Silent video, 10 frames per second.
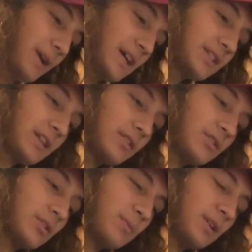passed
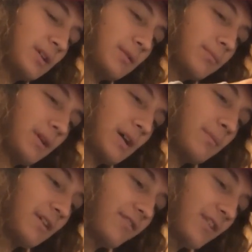down to me by
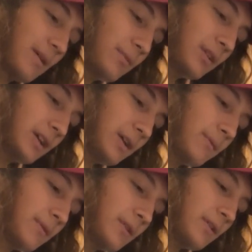my family
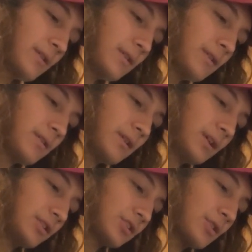
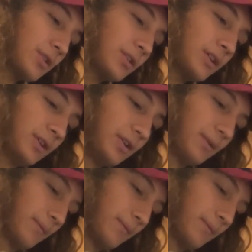in Scotland.